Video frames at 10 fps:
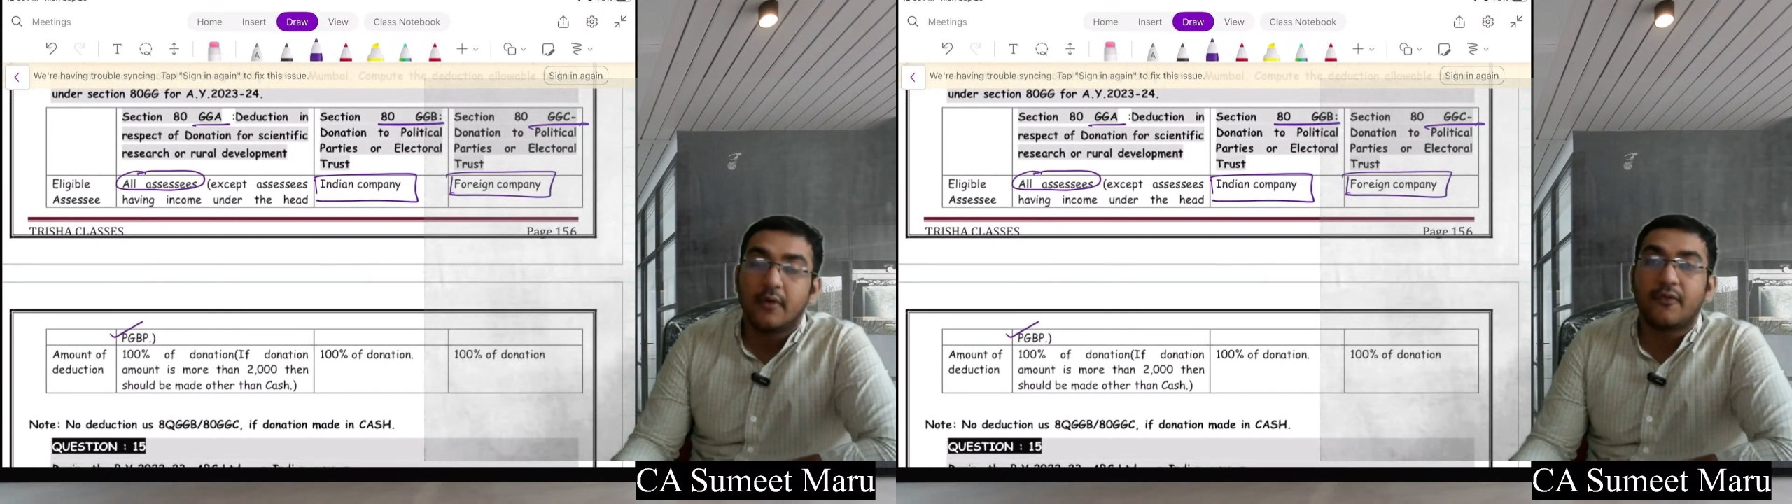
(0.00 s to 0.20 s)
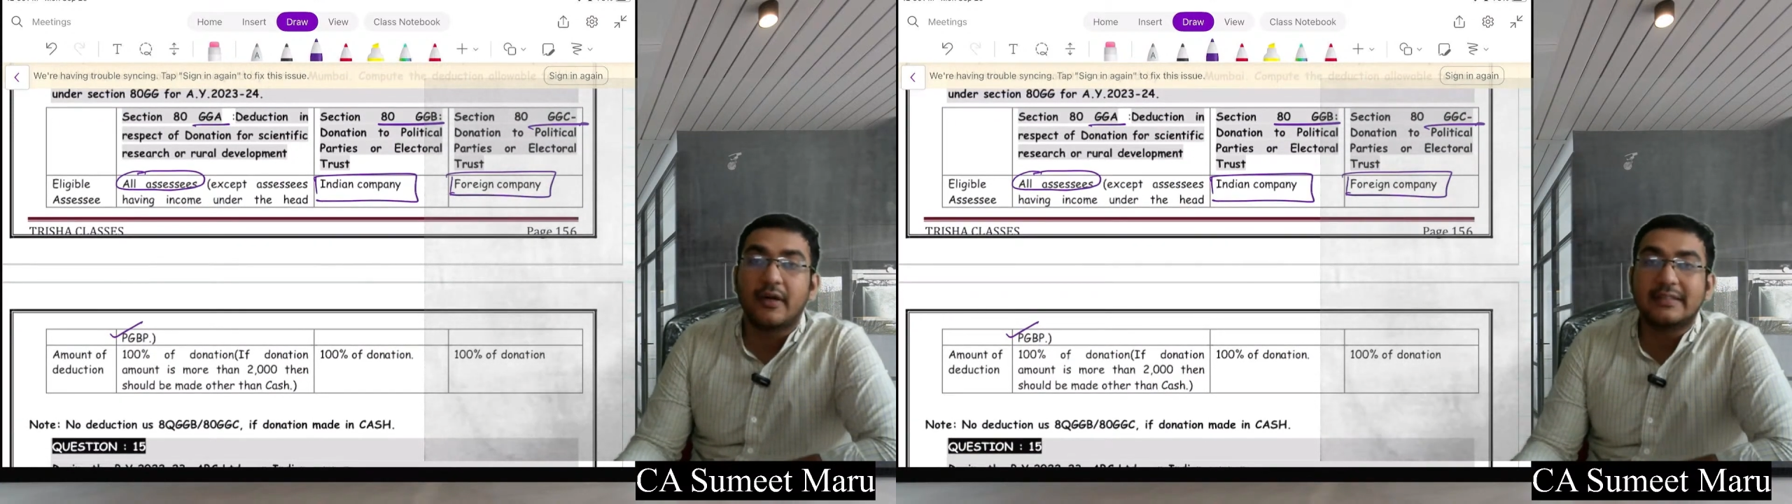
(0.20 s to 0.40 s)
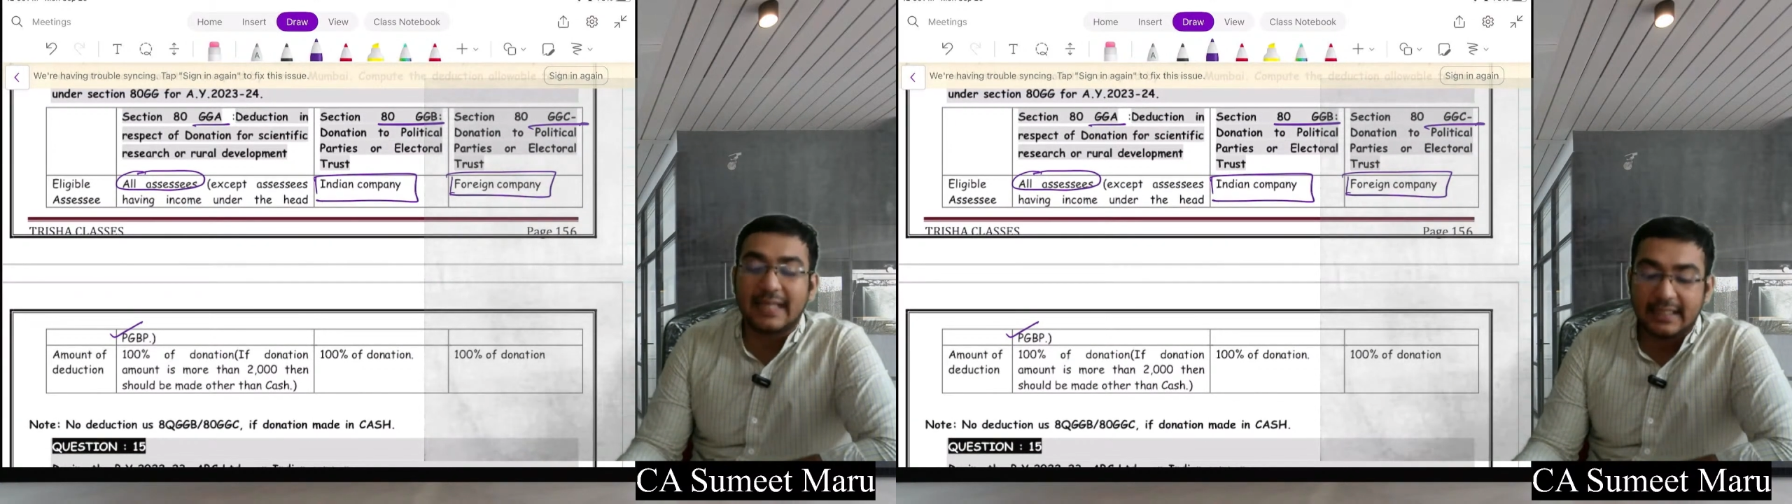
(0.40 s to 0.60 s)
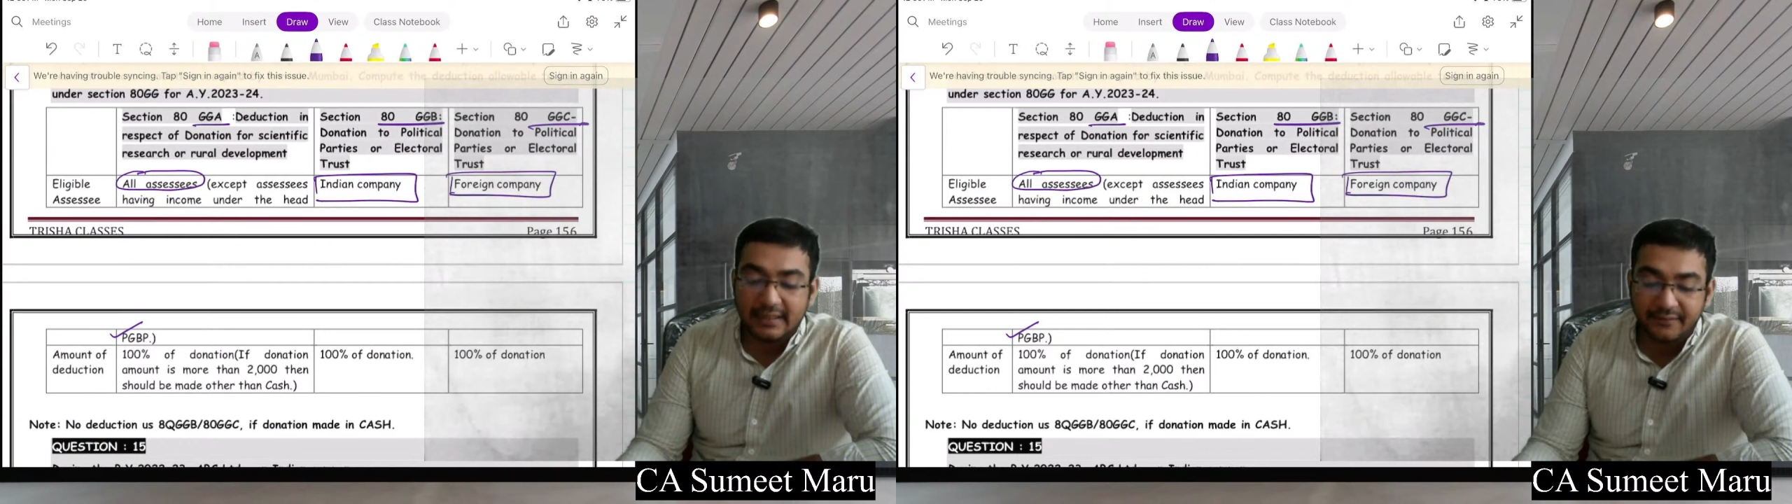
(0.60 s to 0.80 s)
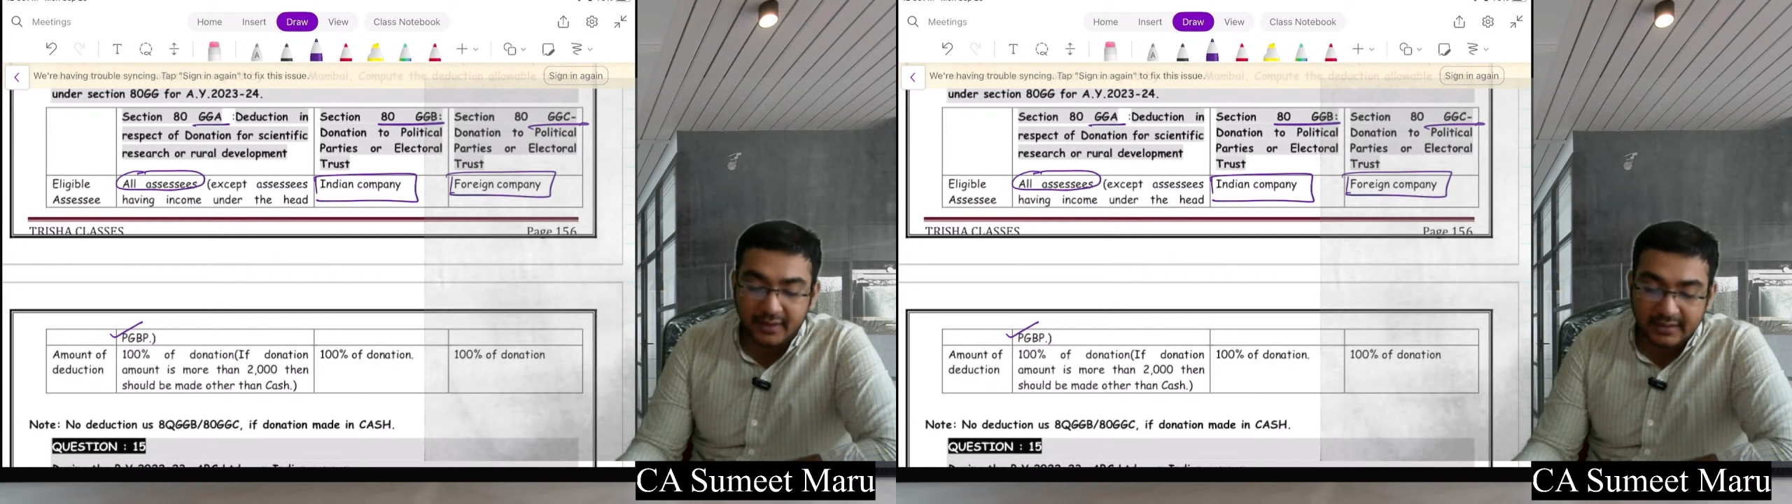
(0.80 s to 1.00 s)
for
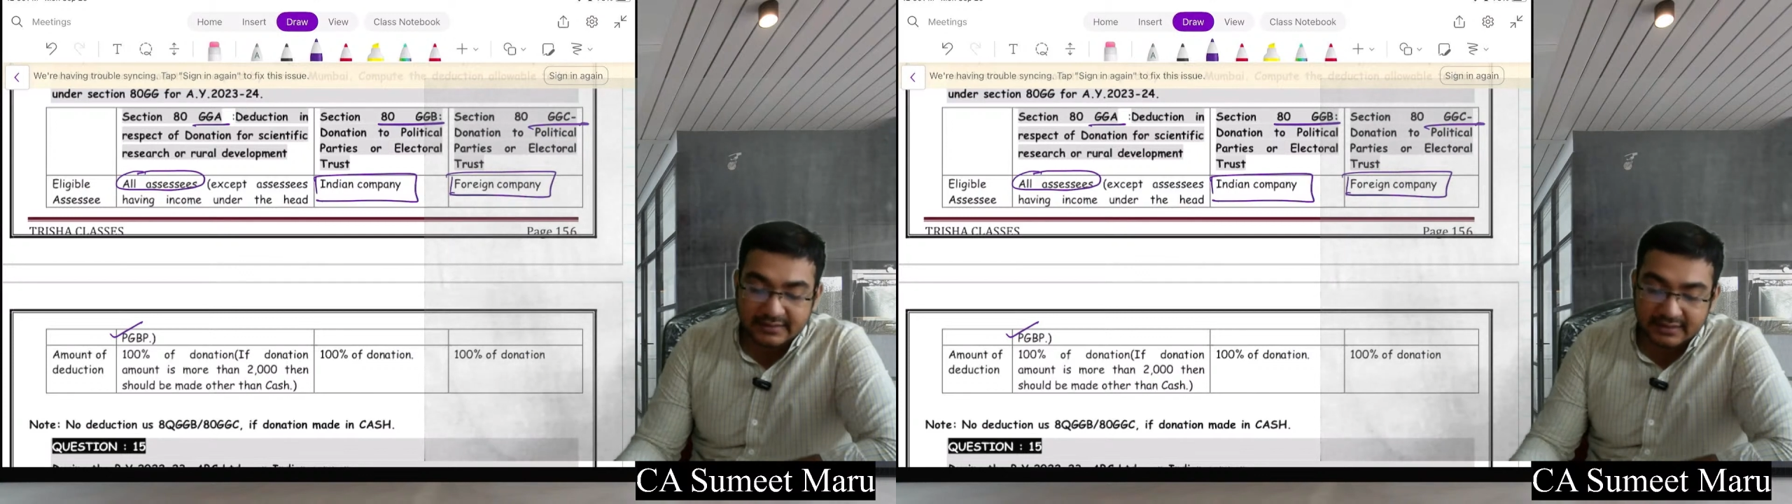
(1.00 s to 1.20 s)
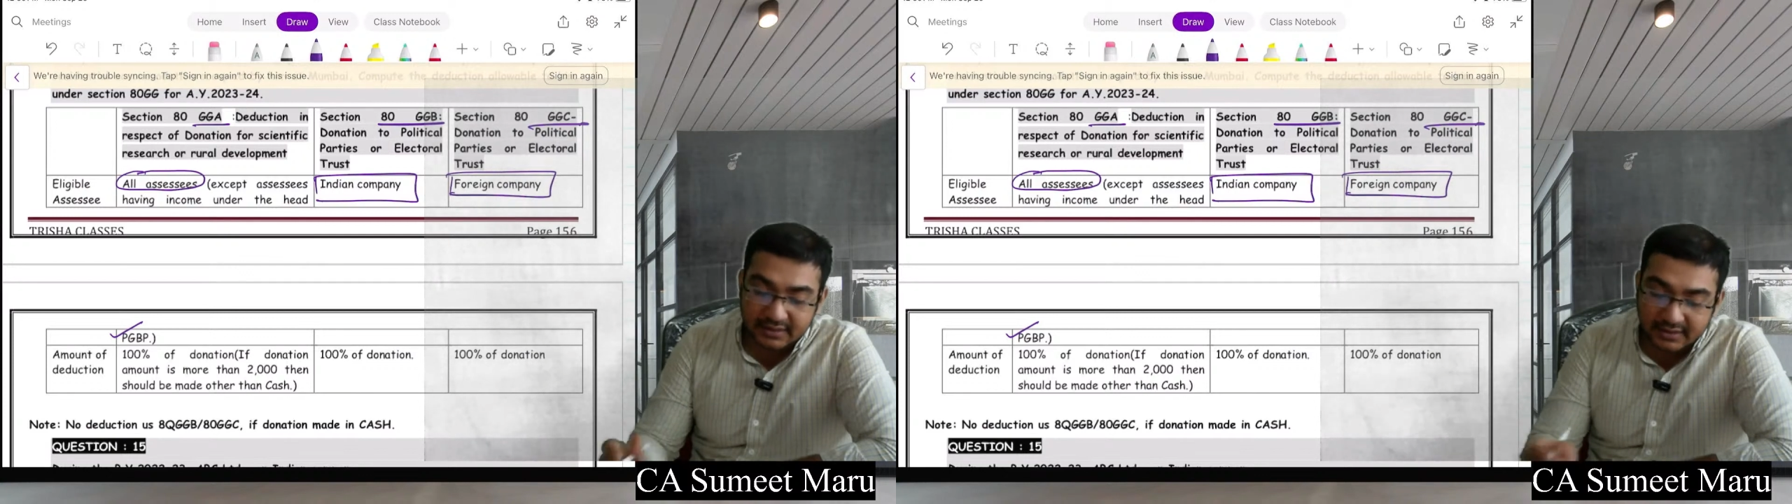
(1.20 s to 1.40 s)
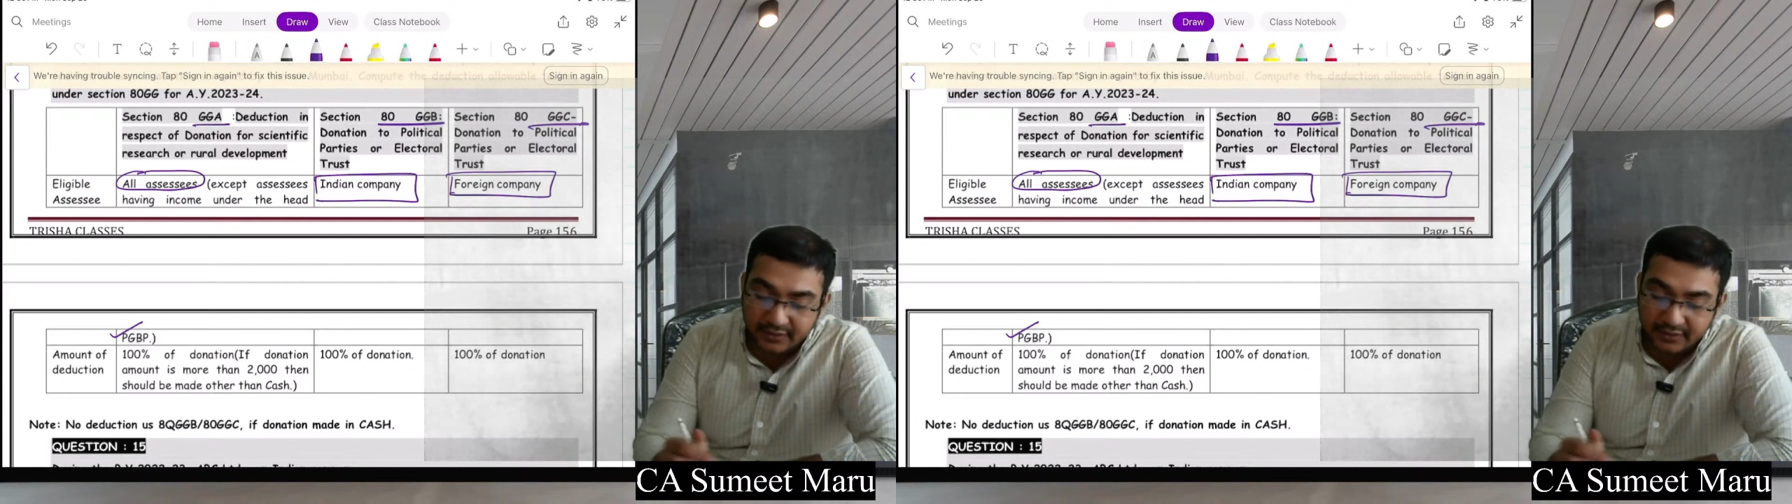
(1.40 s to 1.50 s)
scientific research?